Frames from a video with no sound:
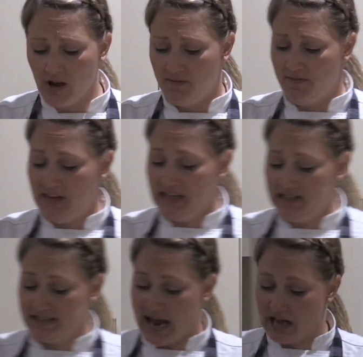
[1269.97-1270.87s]
a fig
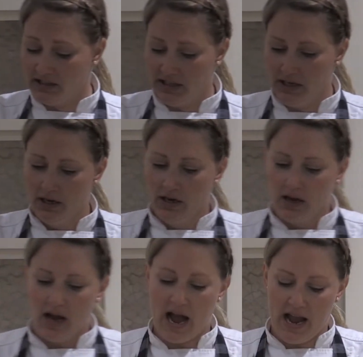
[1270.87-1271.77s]
salad,
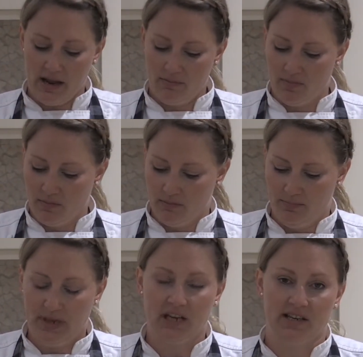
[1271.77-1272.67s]
I
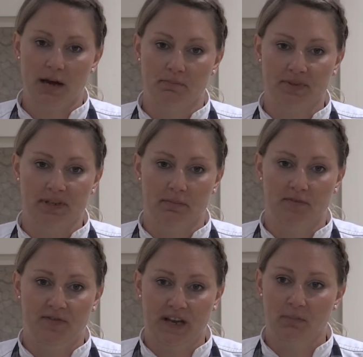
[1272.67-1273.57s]
picked up some
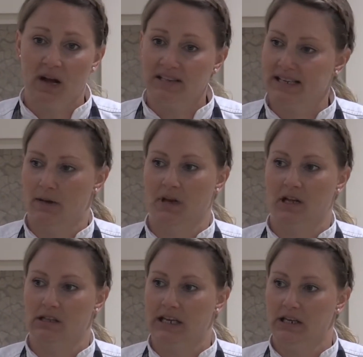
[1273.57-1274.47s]
fig
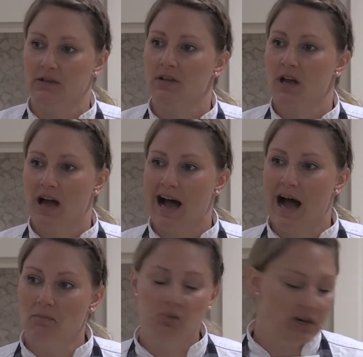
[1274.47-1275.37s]
balsamic glaze.
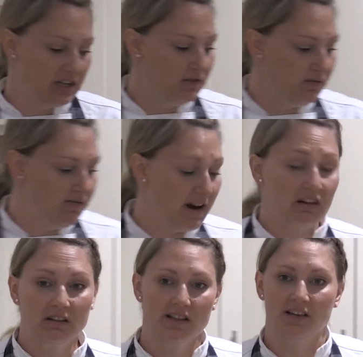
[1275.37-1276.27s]
I'm putting
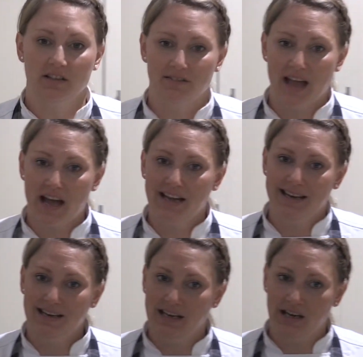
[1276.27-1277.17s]
very little of that
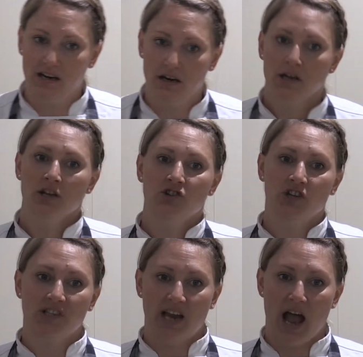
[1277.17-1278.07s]
in here
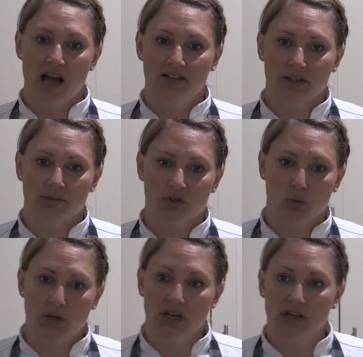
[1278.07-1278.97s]
just to add some
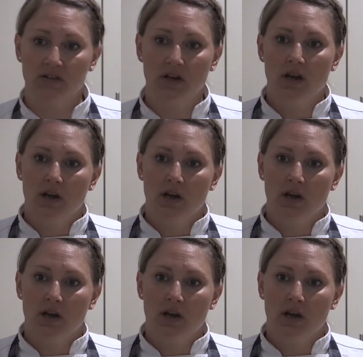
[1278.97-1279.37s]
sweetness.